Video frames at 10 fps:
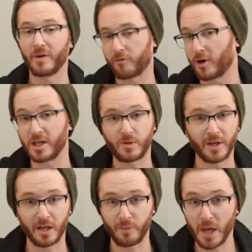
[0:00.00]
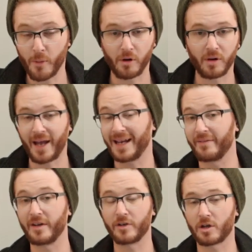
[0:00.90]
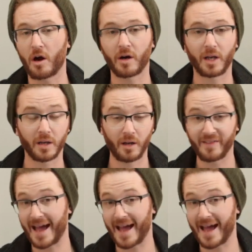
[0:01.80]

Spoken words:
French-speaking people and even if you're targeting